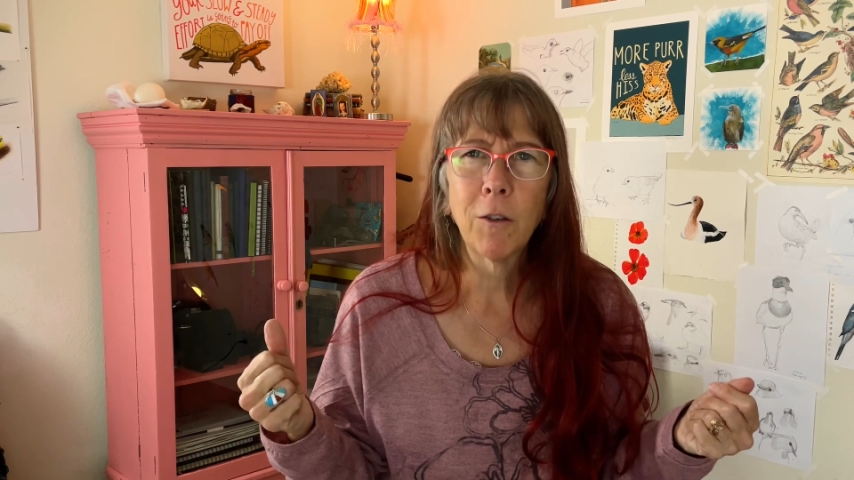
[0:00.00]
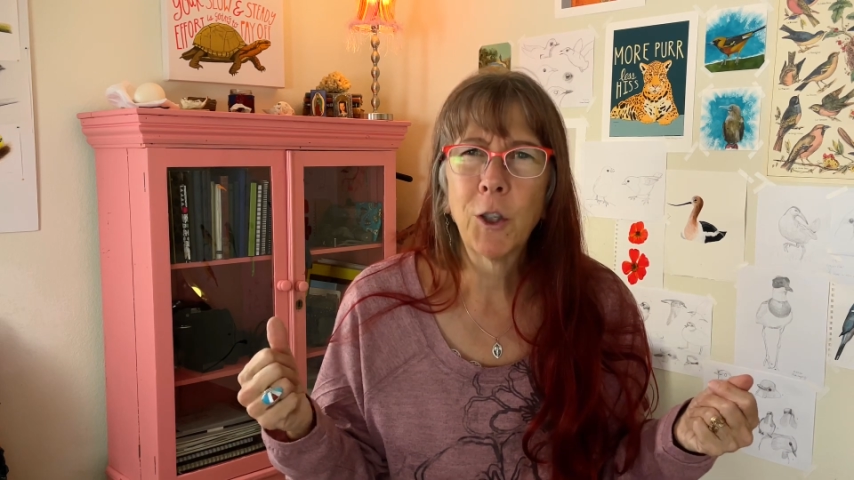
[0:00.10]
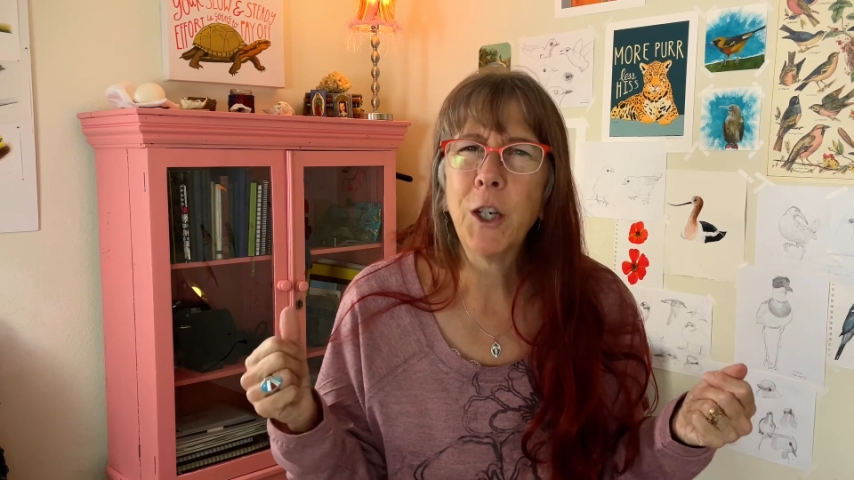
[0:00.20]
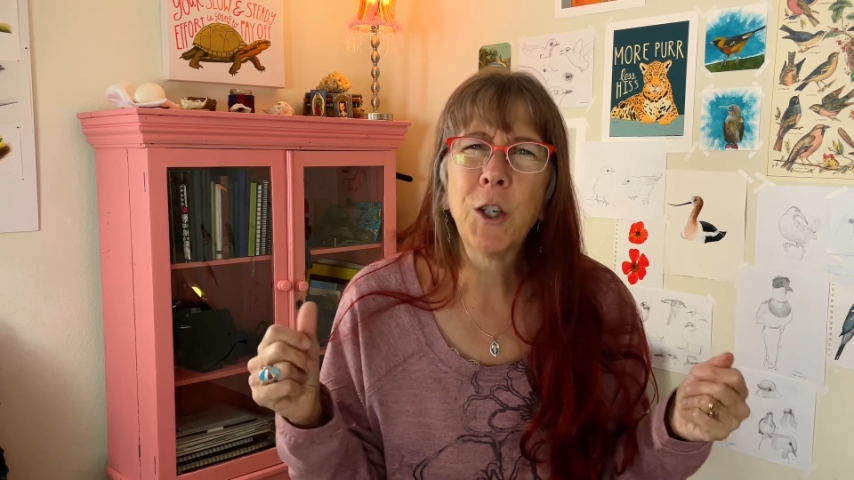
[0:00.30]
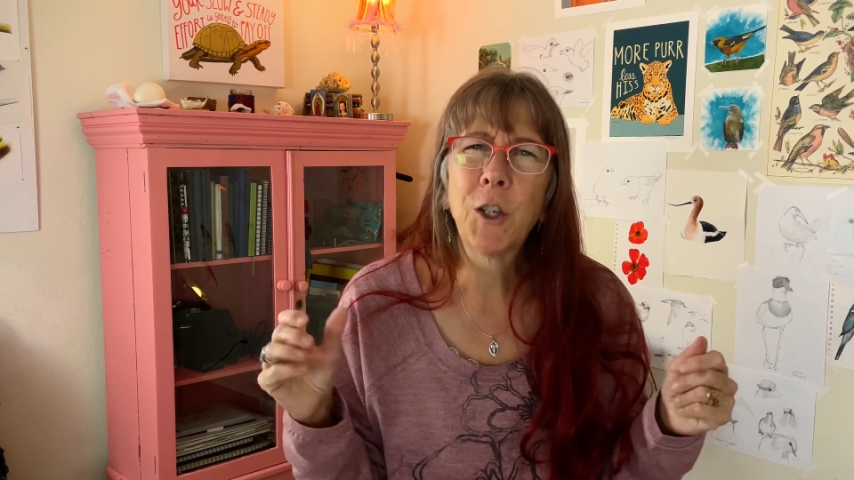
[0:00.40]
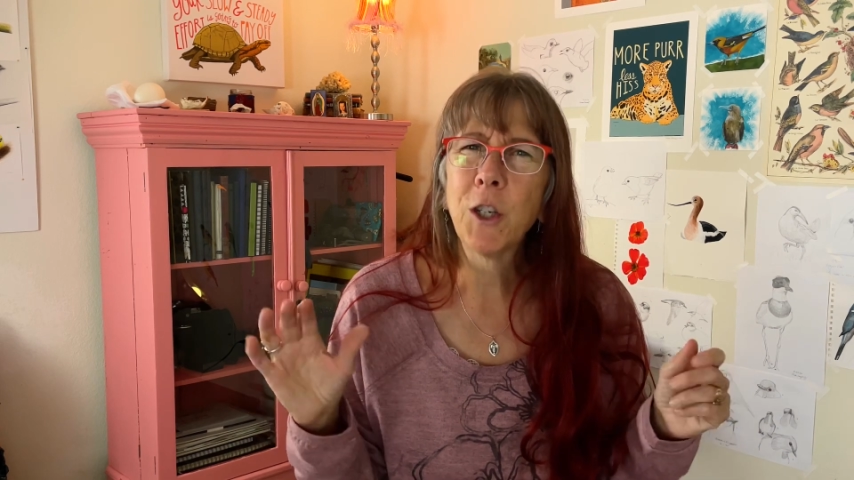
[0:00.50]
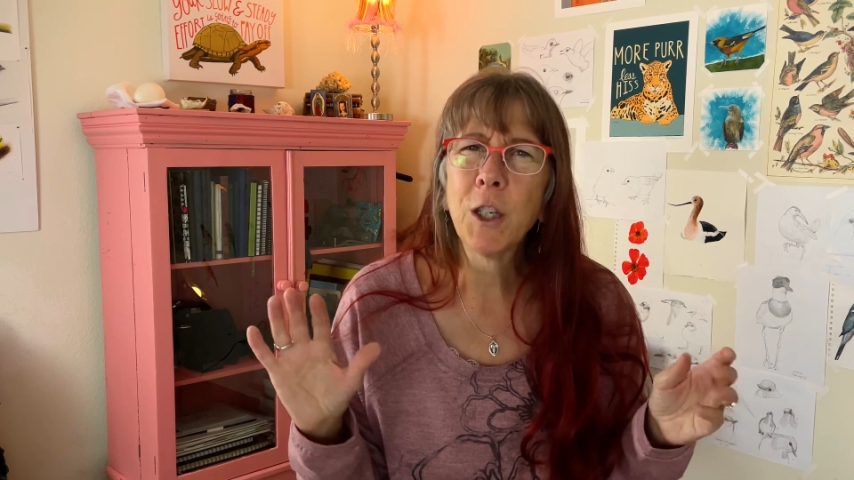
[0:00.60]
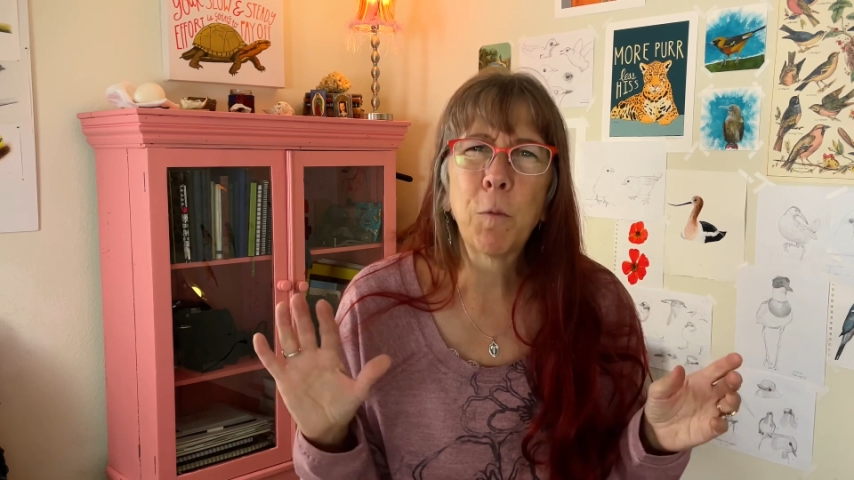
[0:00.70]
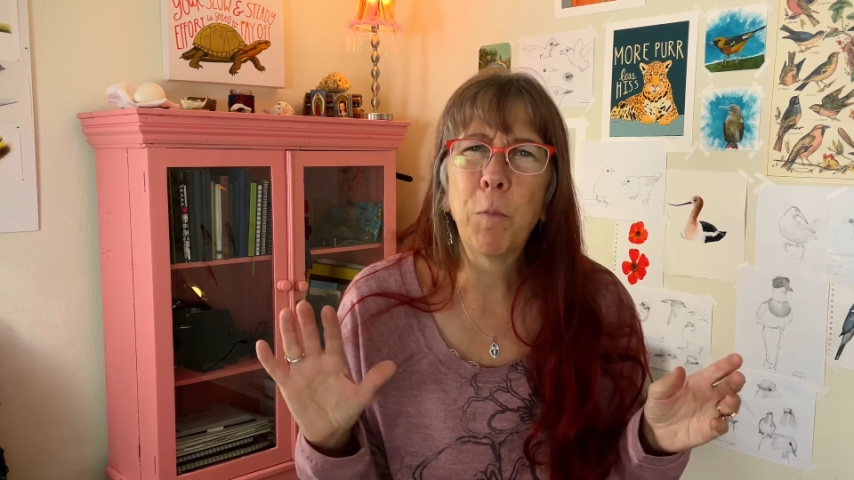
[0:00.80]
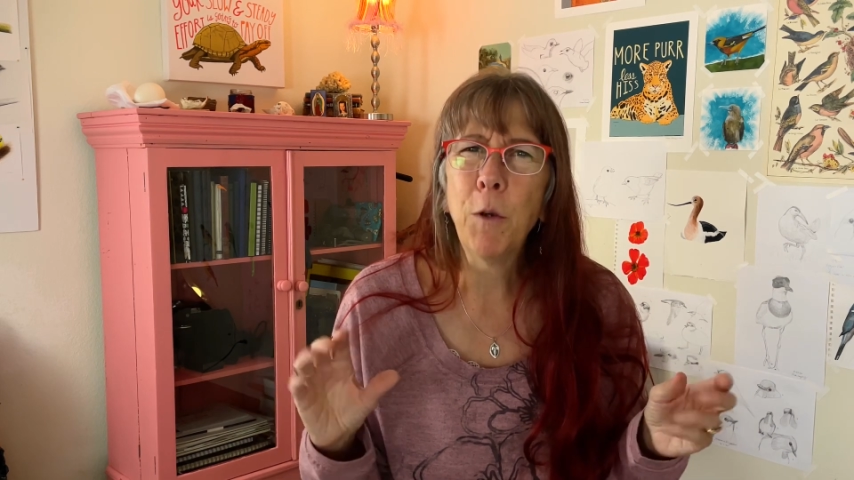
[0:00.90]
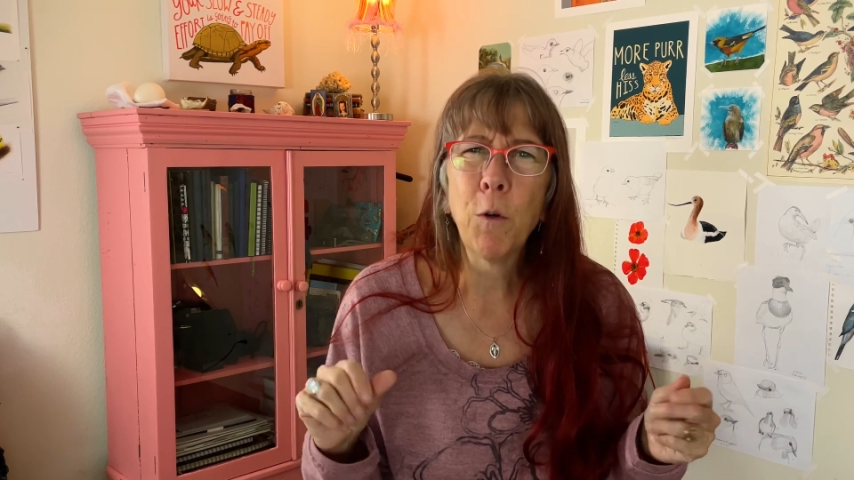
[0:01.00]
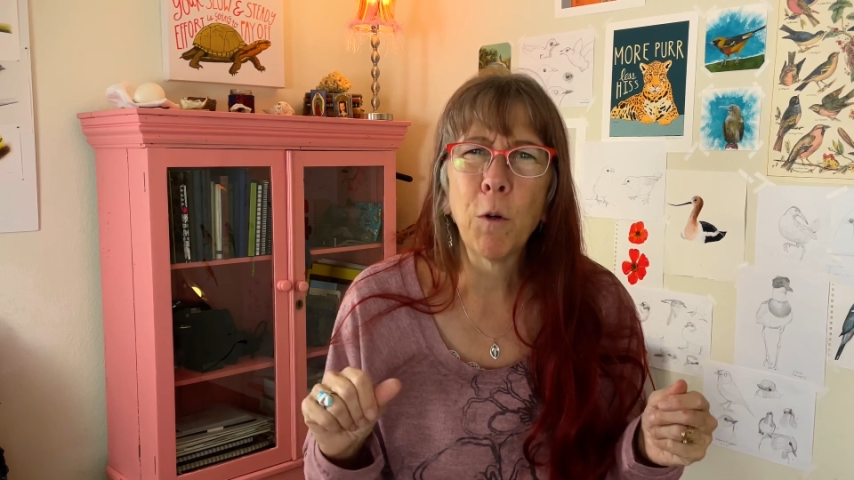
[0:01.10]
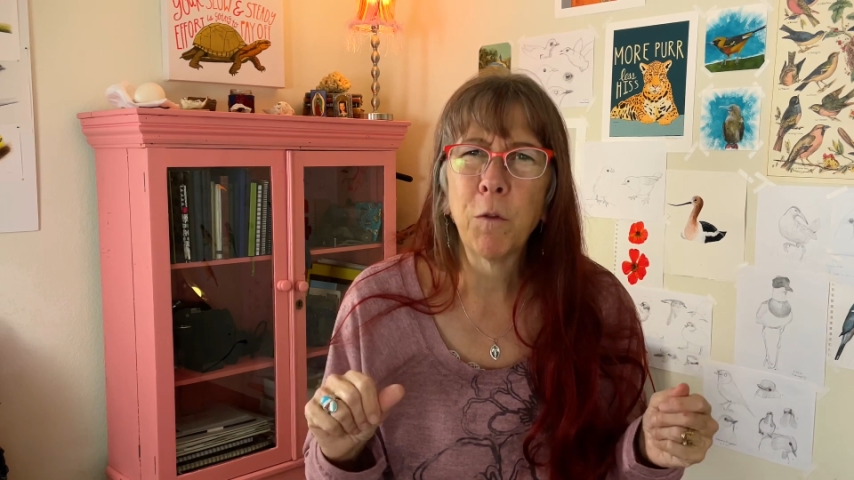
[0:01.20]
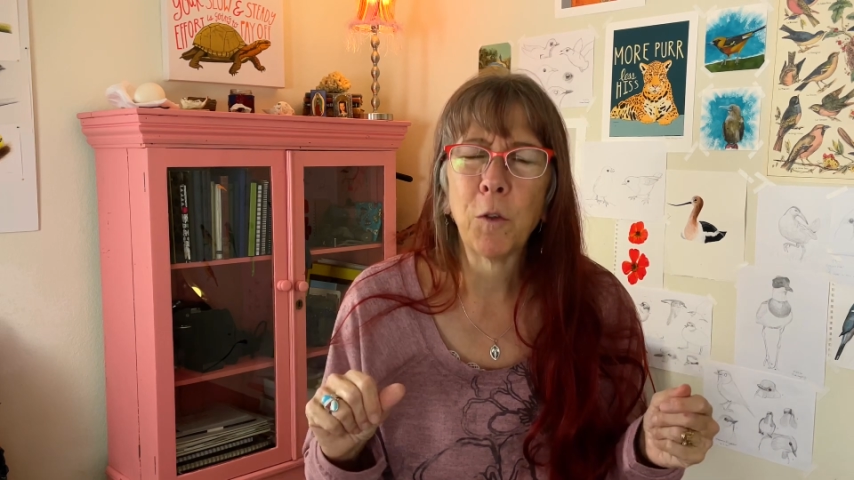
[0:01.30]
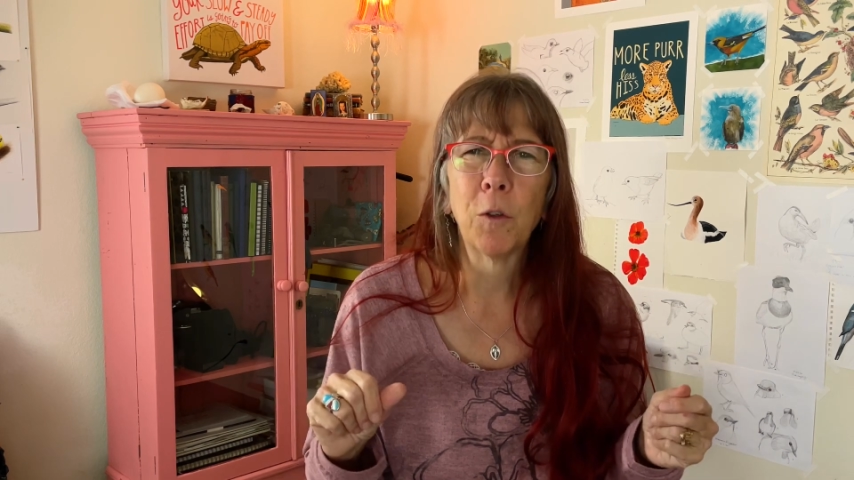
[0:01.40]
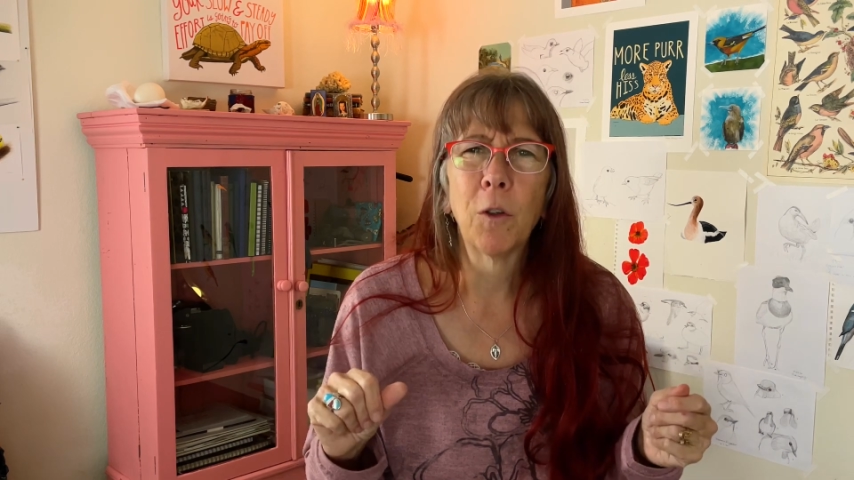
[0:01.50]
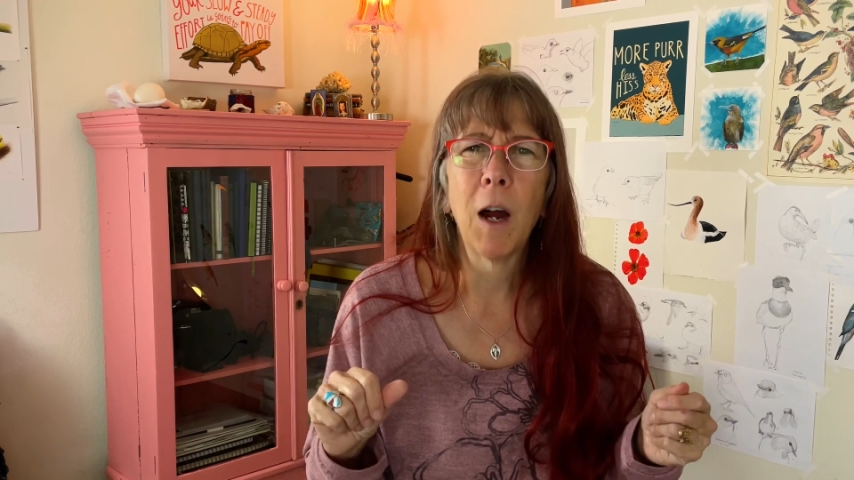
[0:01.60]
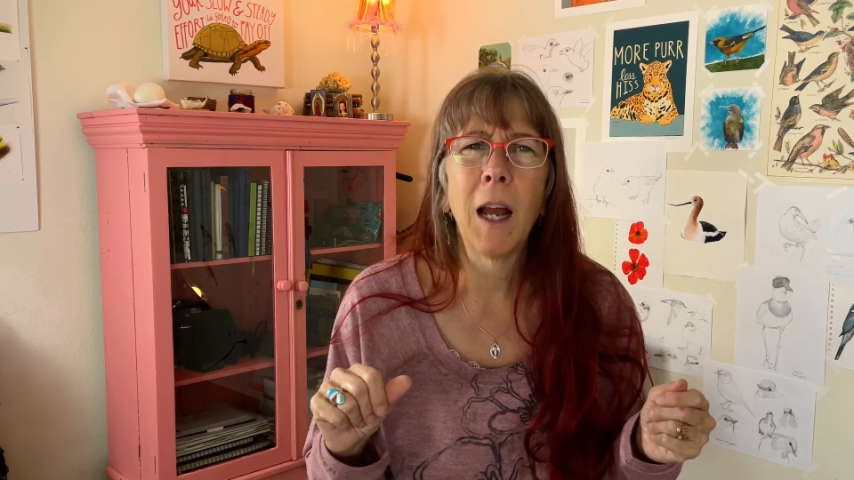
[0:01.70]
She's just beautiful.